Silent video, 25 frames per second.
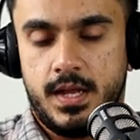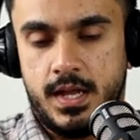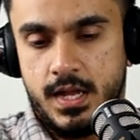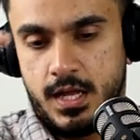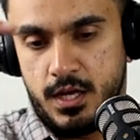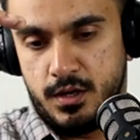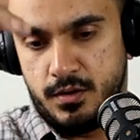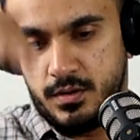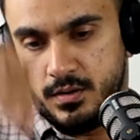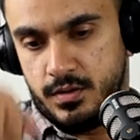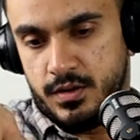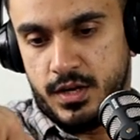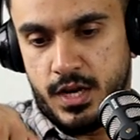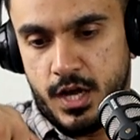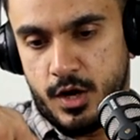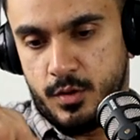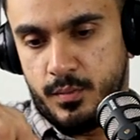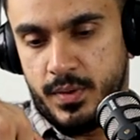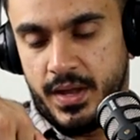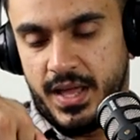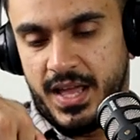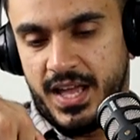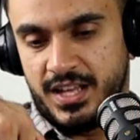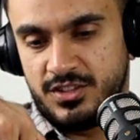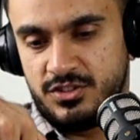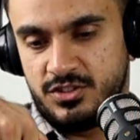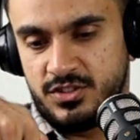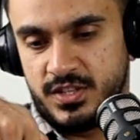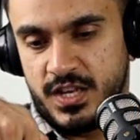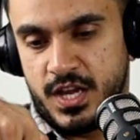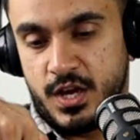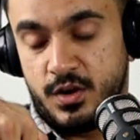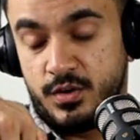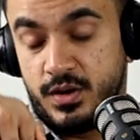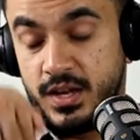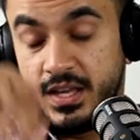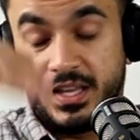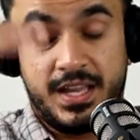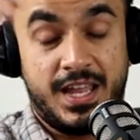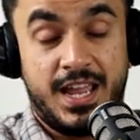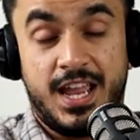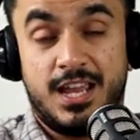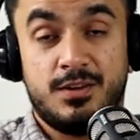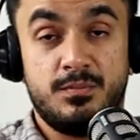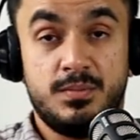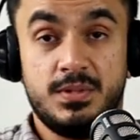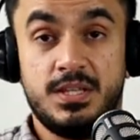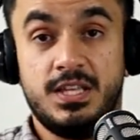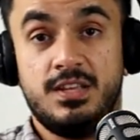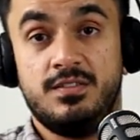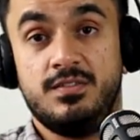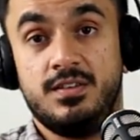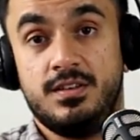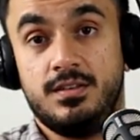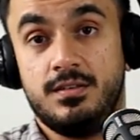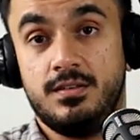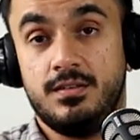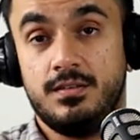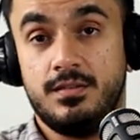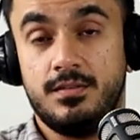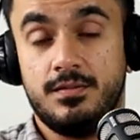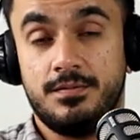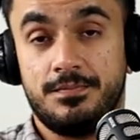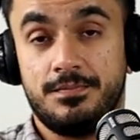And now my head's down. I can't believe it.